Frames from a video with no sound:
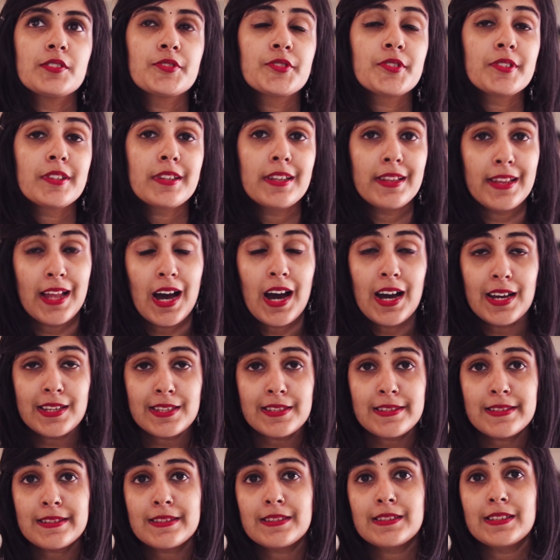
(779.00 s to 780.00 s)
So the
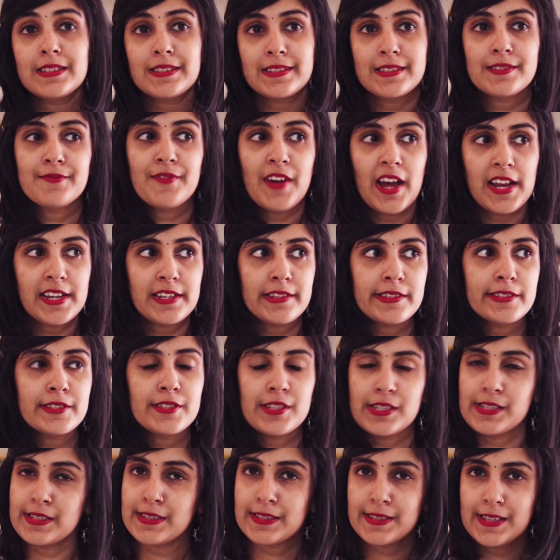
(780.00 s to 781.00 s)
last
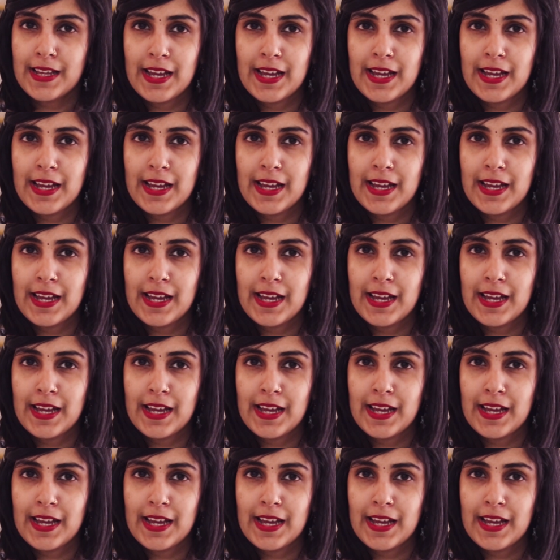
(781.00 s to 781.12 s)
disadvantage is